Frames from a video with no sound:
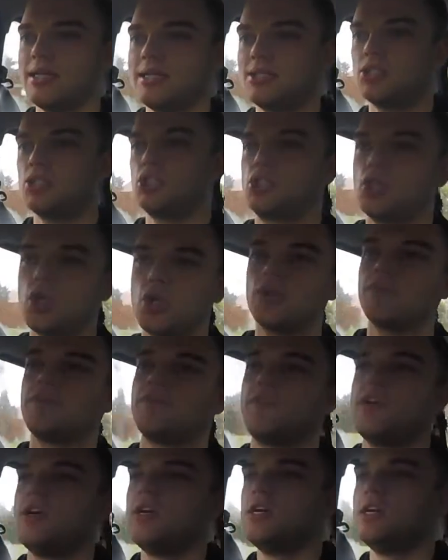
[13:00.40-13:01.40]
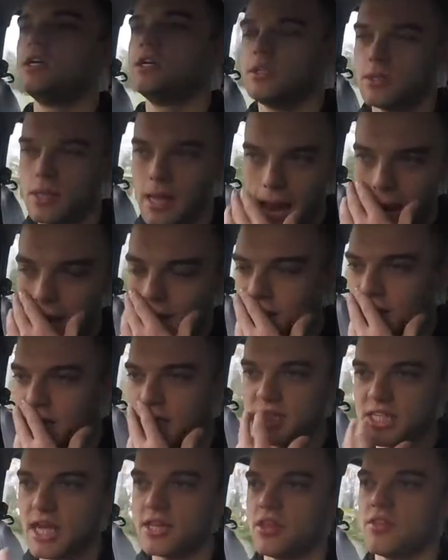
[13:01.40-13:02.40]
should have actually
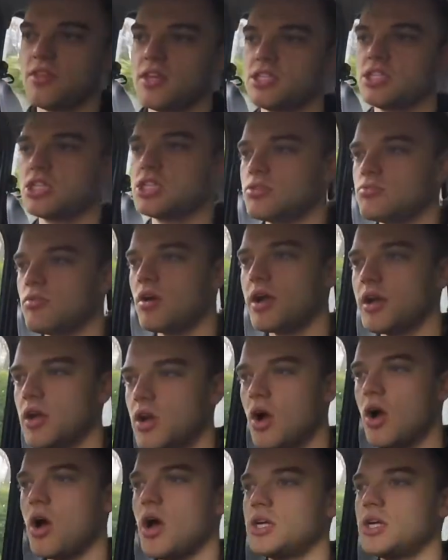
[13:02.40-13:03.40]
checked that this is the right car.